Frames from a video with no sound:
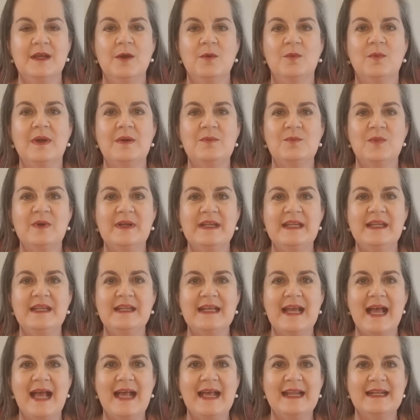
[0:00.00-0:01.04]
When
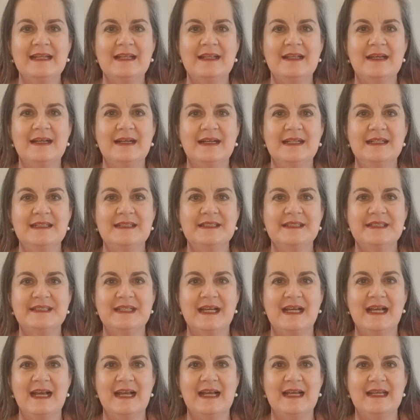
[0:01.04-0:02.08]
we analyse
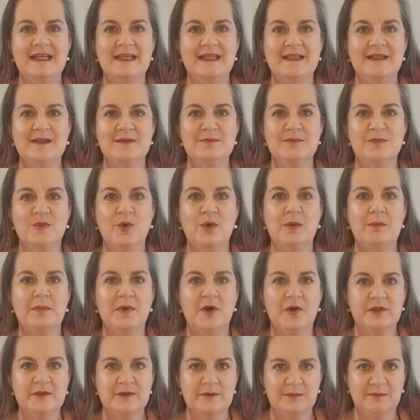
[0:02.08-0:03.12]
a more
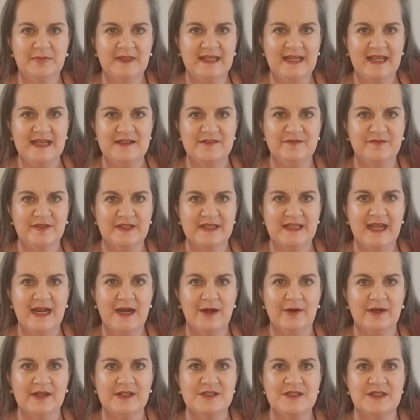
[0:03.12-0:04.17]
modern play for
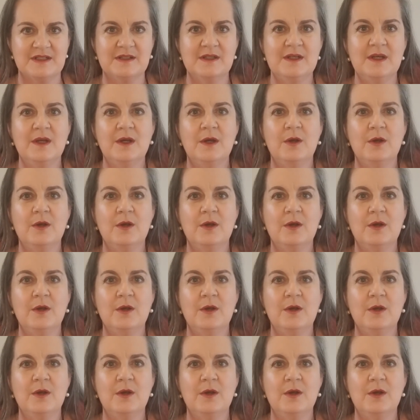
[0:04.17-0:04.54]
character,